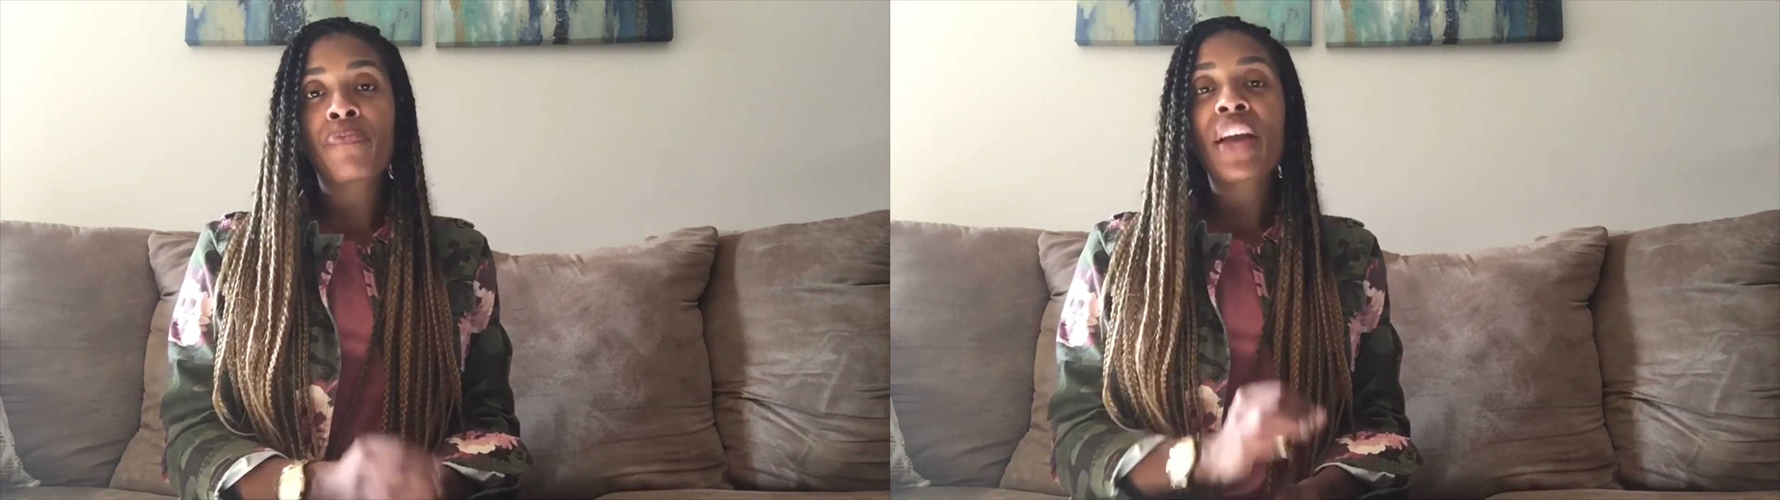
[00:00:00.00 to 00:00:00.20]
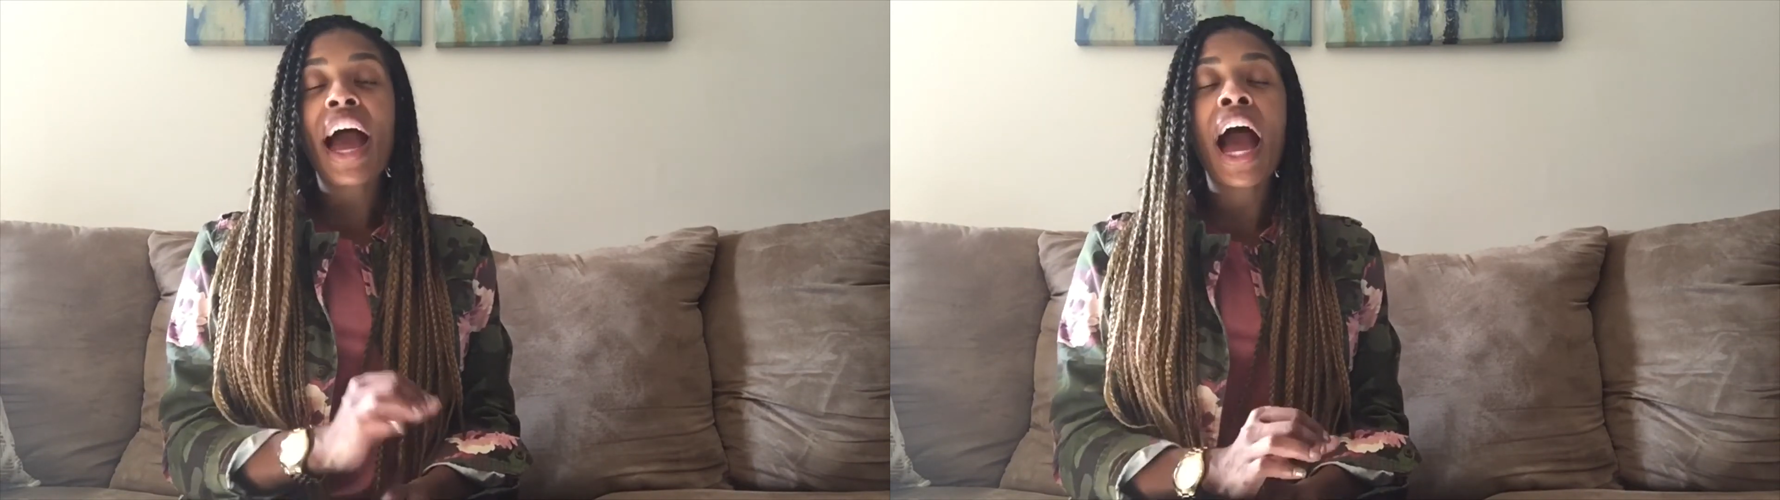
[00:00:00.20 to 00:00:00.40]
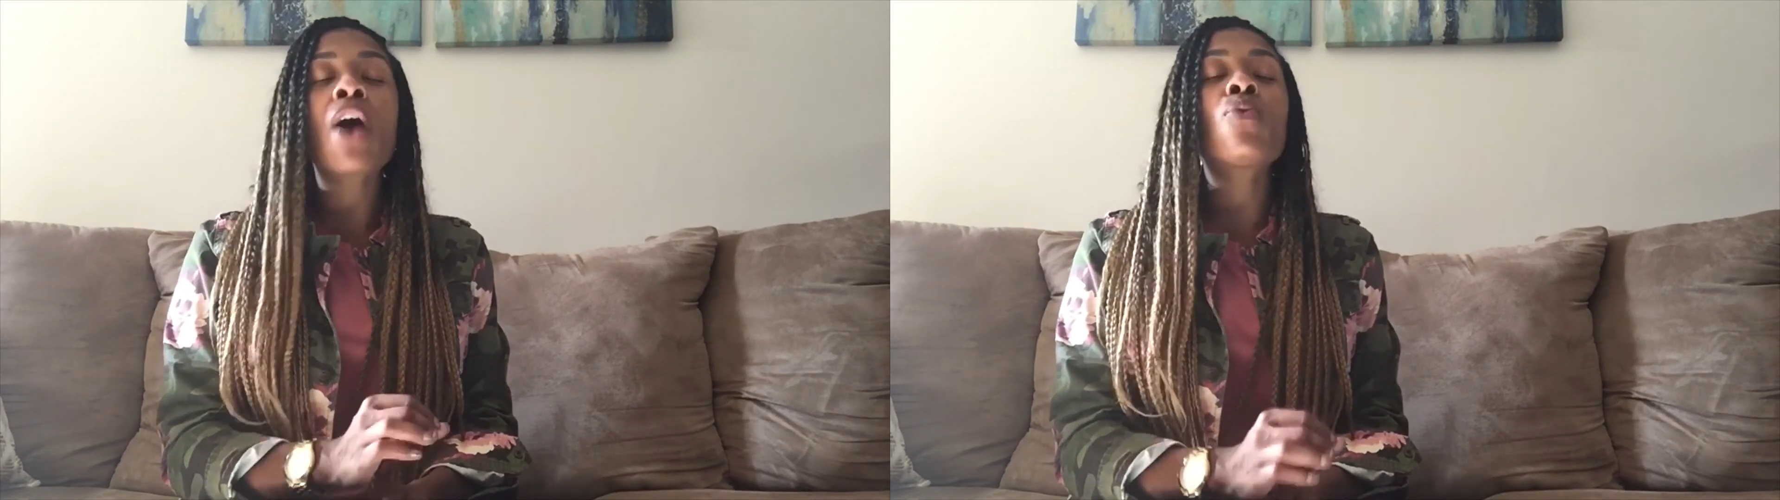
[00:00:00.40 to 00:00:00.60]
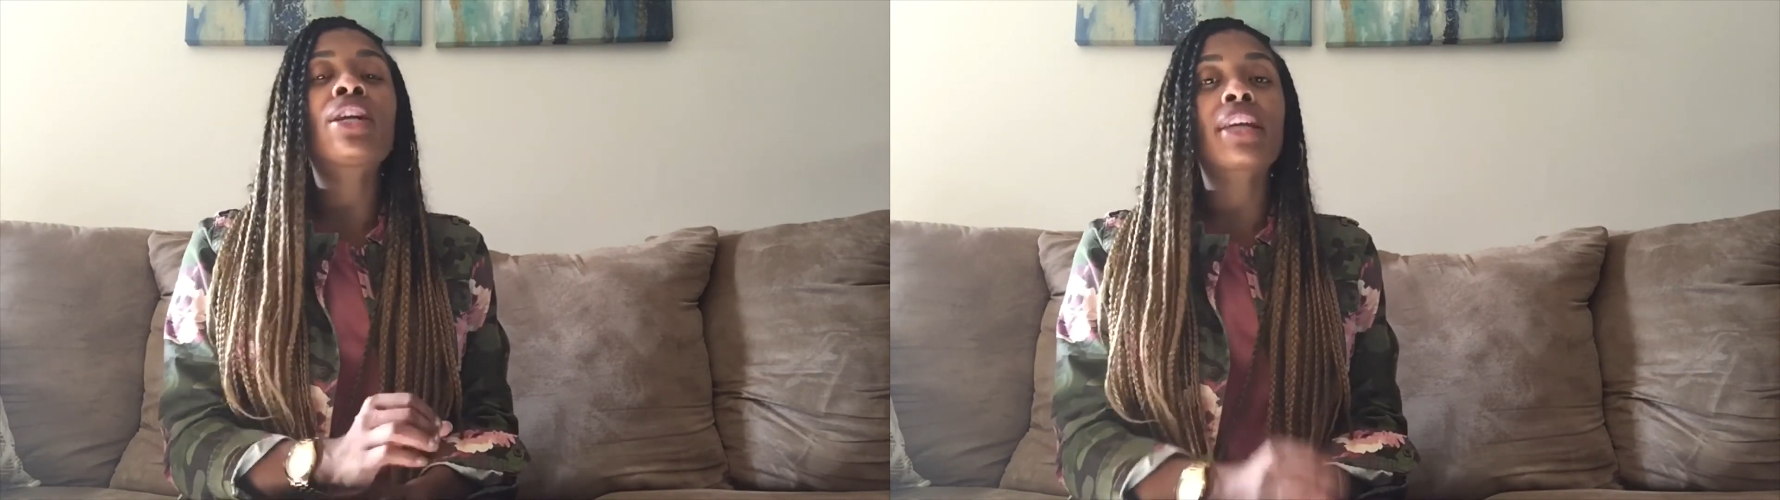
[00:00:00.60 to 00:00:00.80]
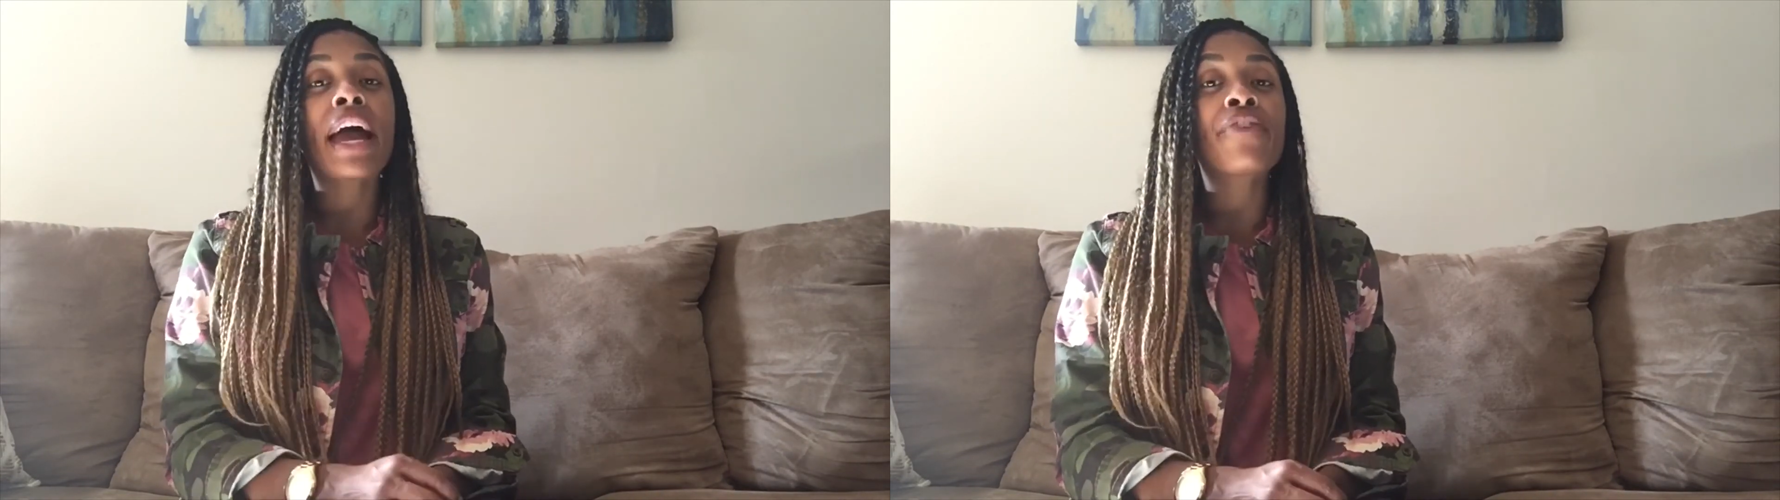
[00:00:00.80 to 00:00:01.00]
How would
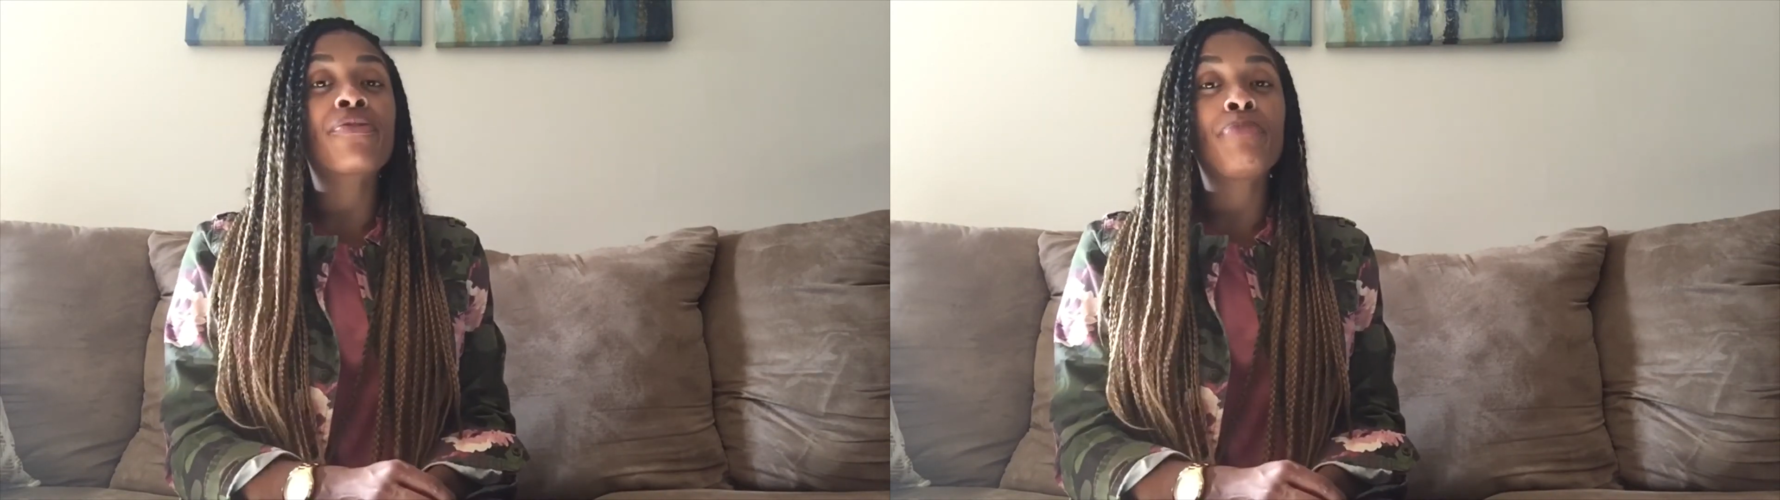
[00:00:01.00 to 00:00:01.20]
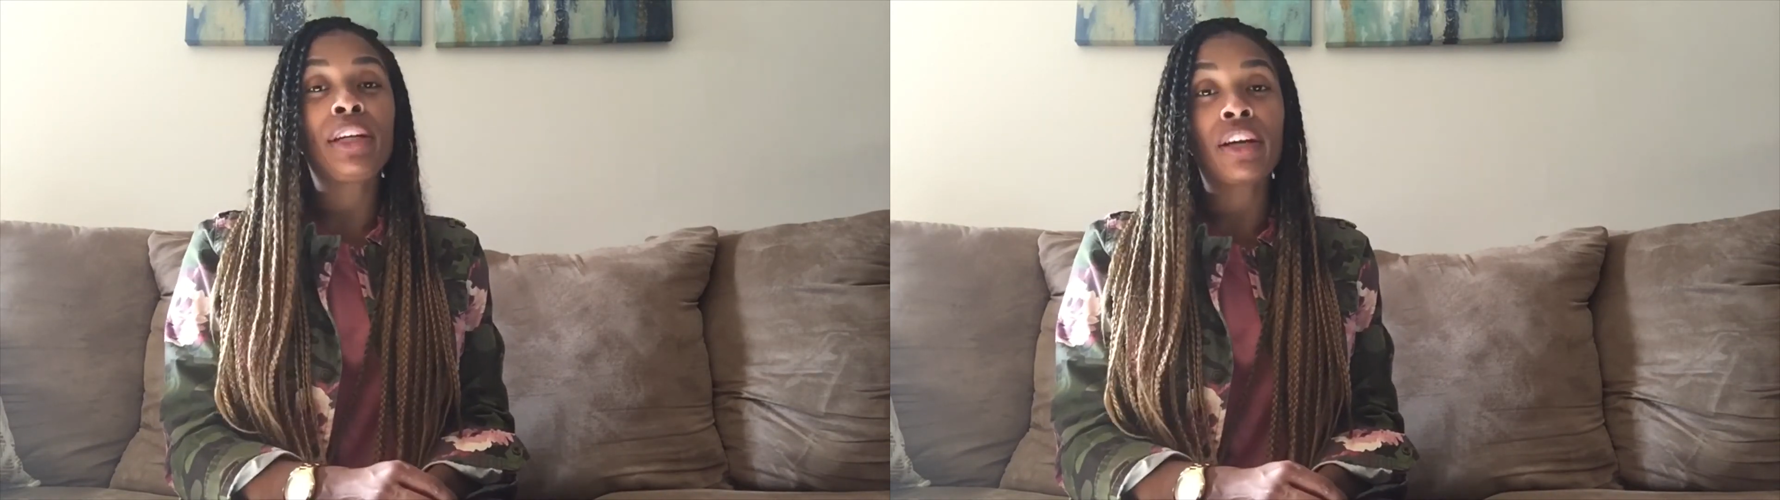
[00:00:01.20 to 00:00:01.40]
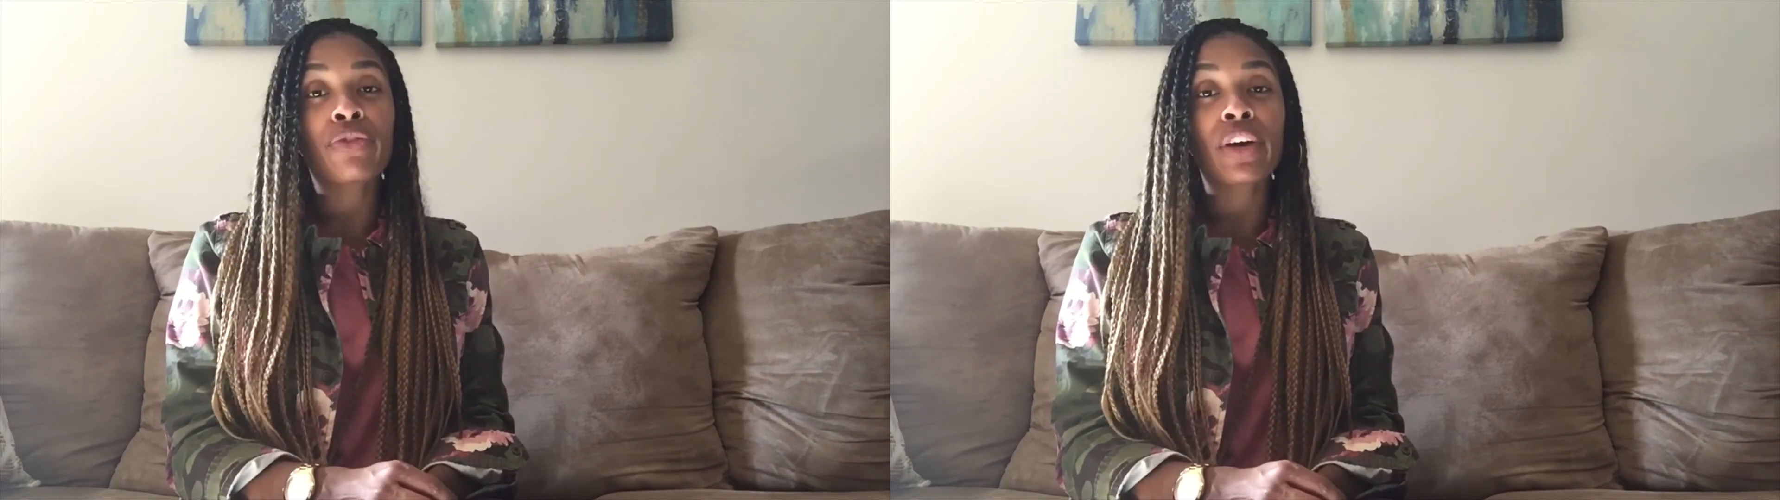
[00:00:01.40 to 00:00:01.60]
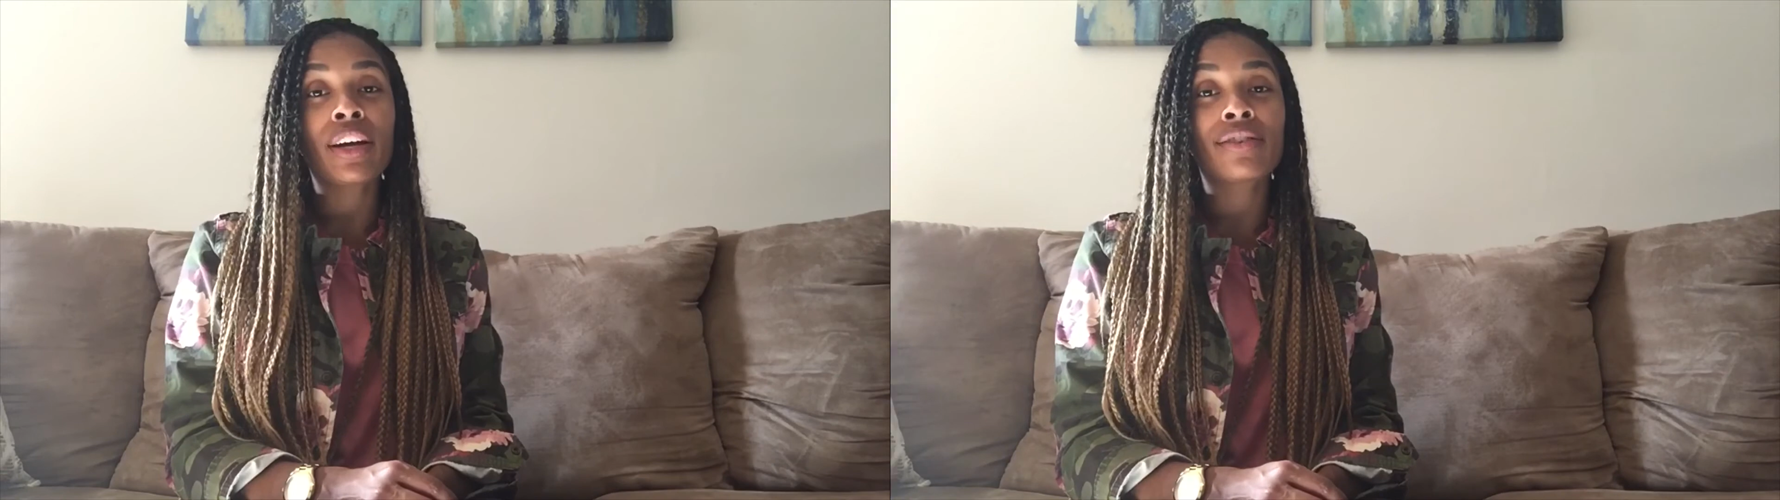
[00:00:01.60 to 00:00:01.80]
life be different?